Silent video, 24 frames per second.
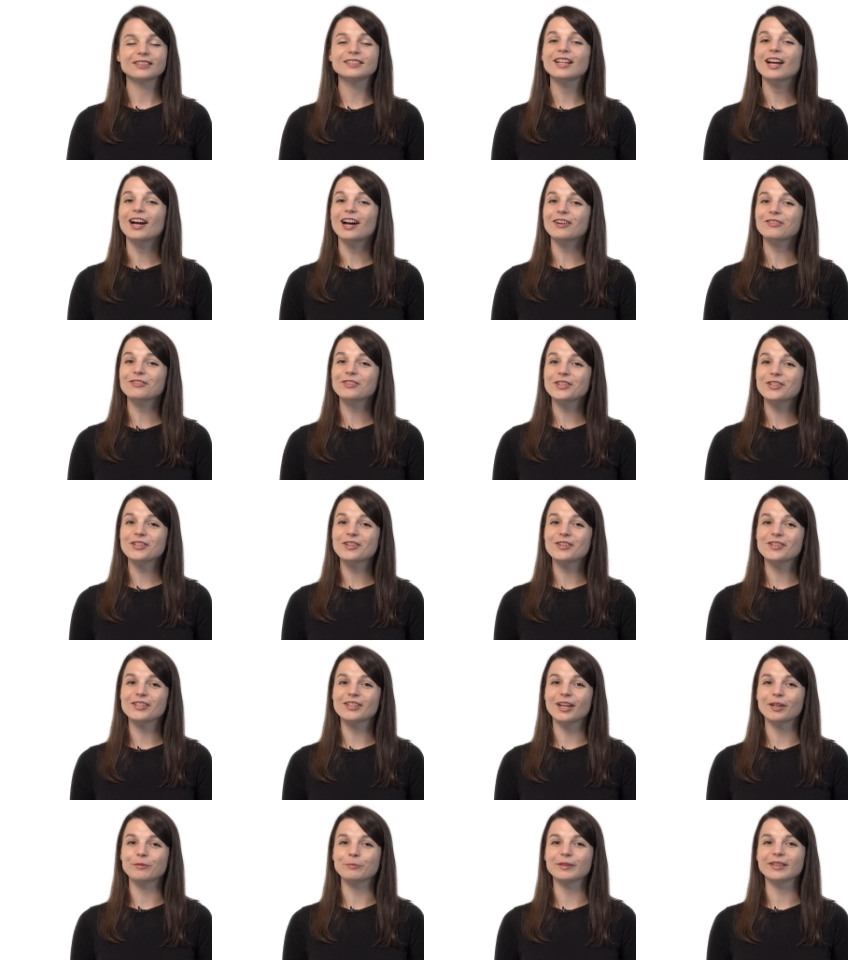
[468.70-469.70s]
After you're
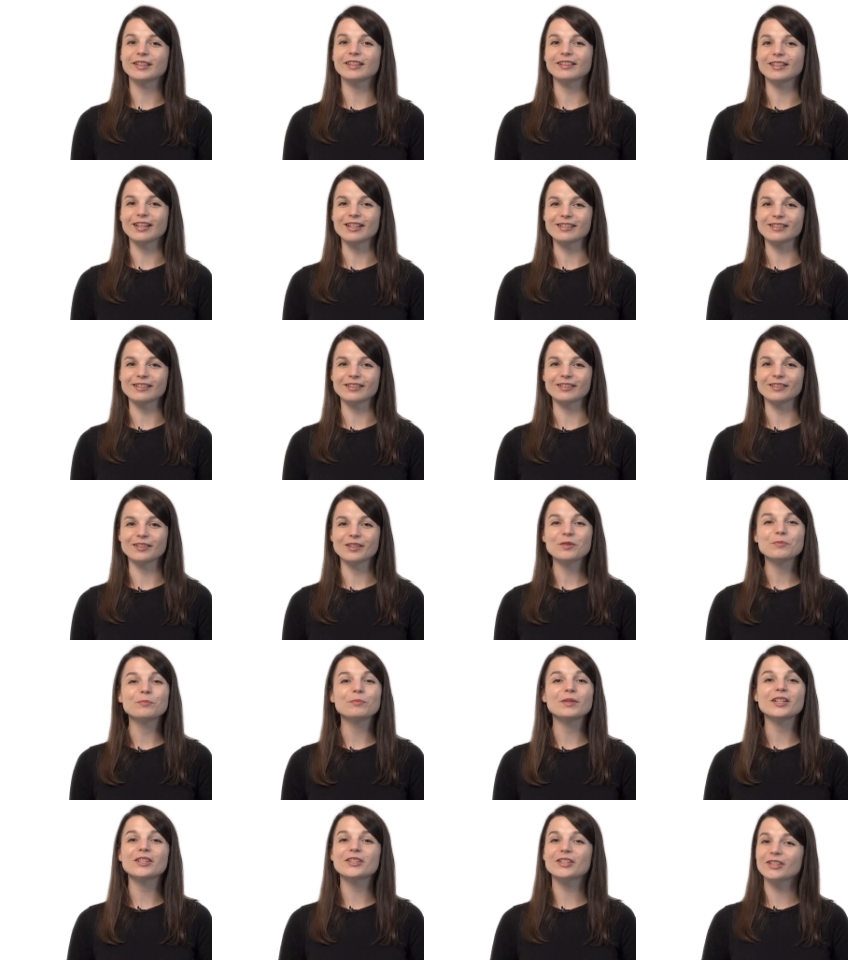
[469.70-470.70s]
done with the lesson,
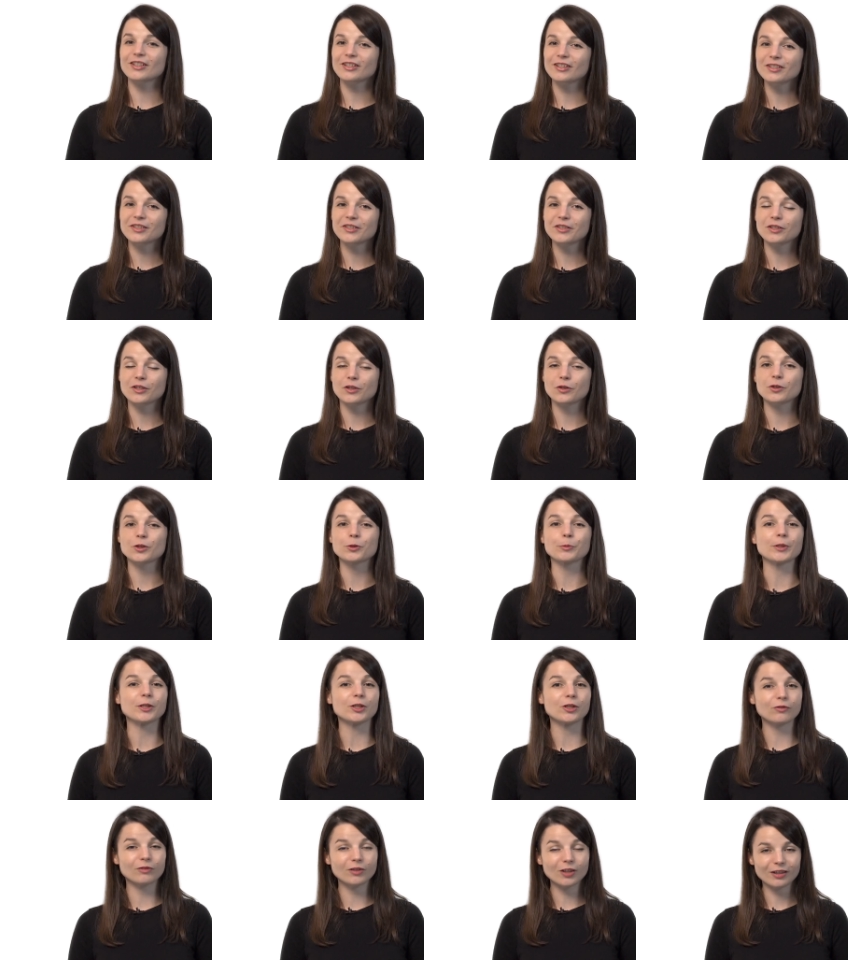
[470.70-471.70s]
be sure to use
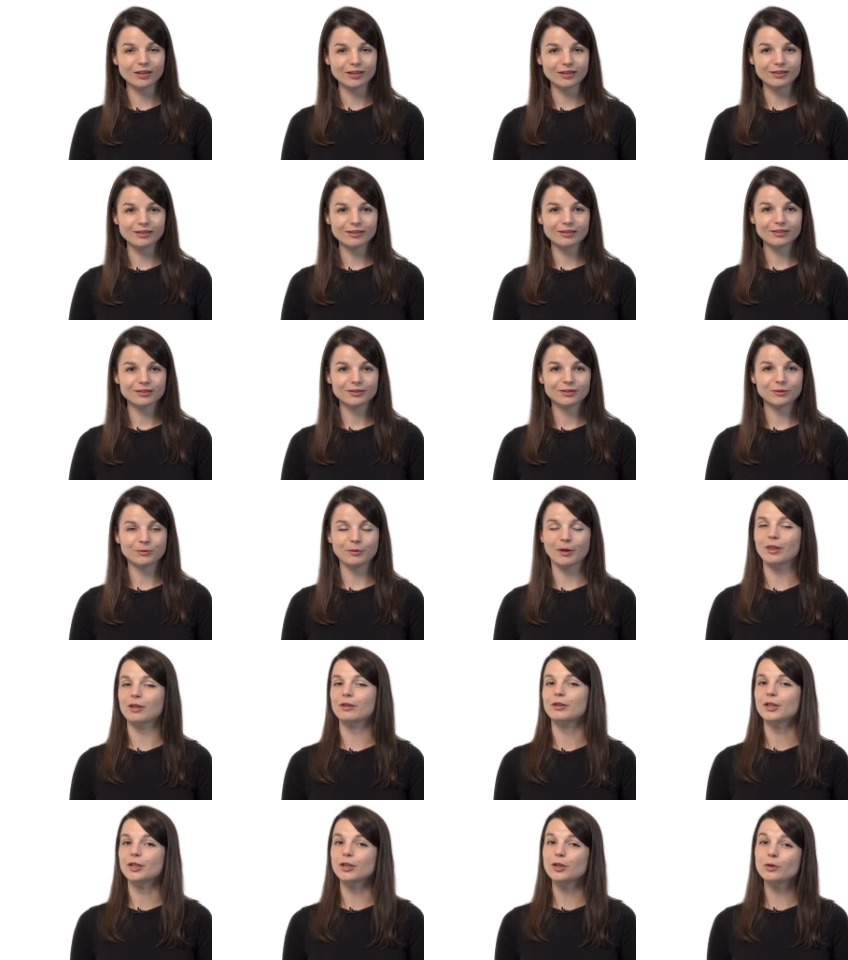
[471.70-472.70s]
what you've learned,
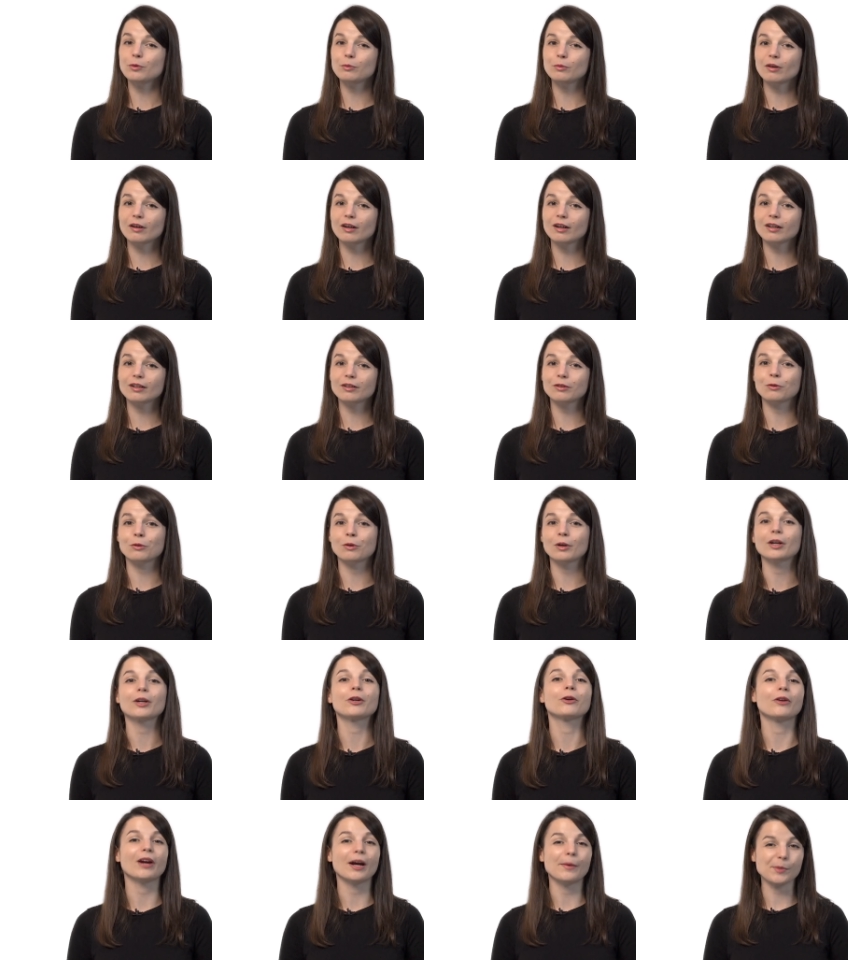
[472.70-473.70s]
whether a new word or
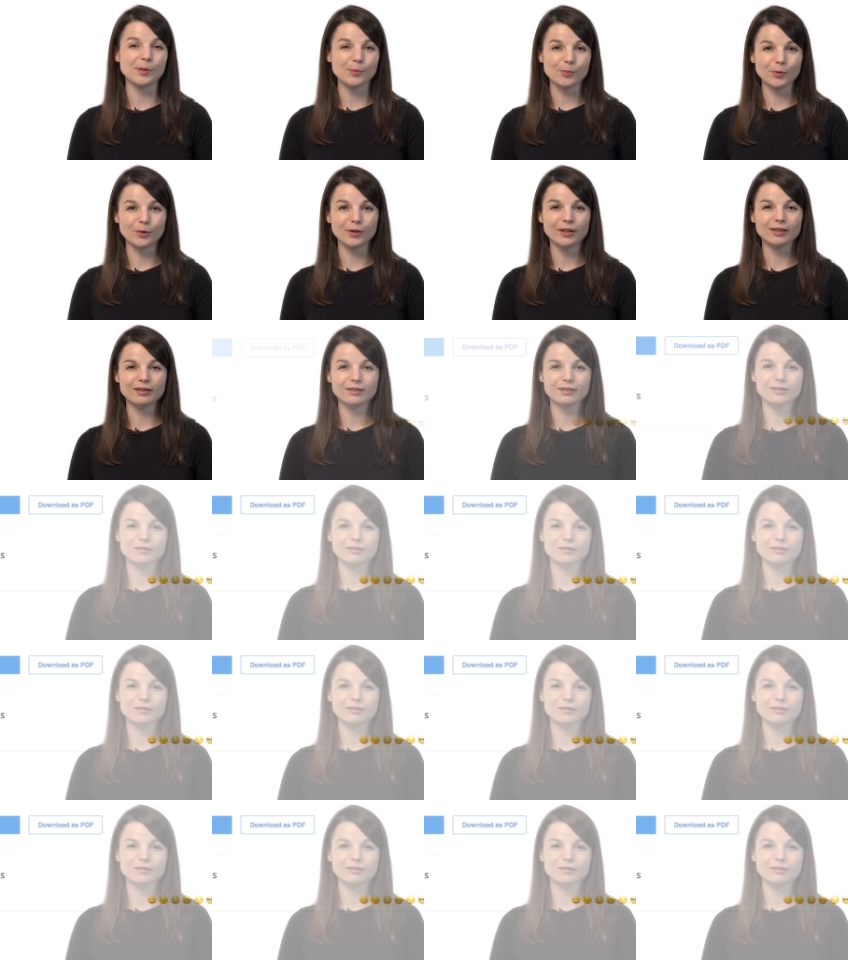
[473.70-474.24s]
a grammar point.